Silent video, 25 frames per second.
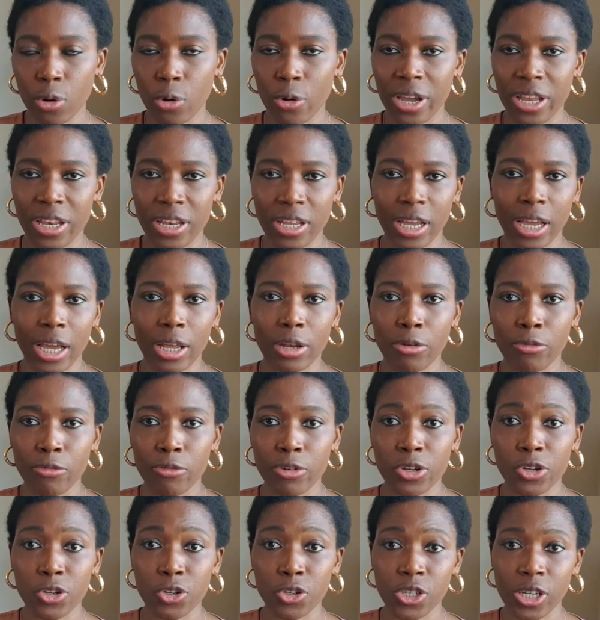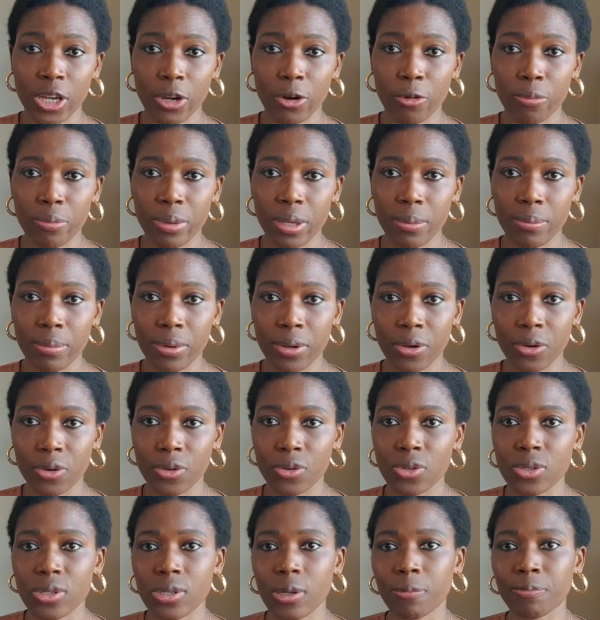or any kind of radiotherapy,
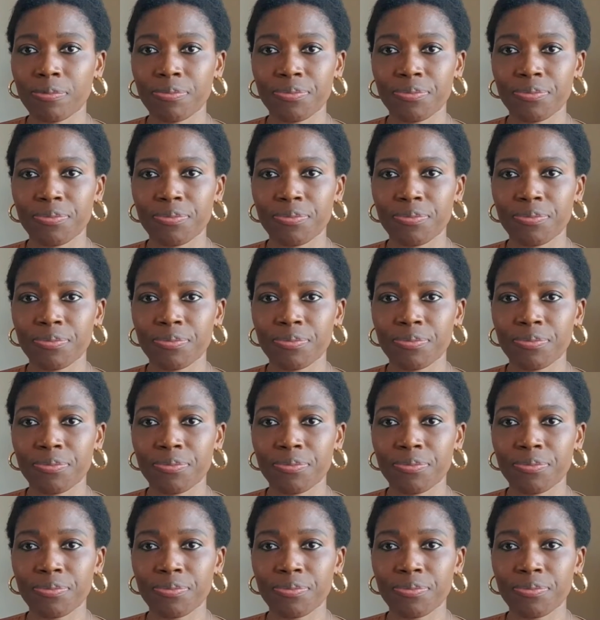because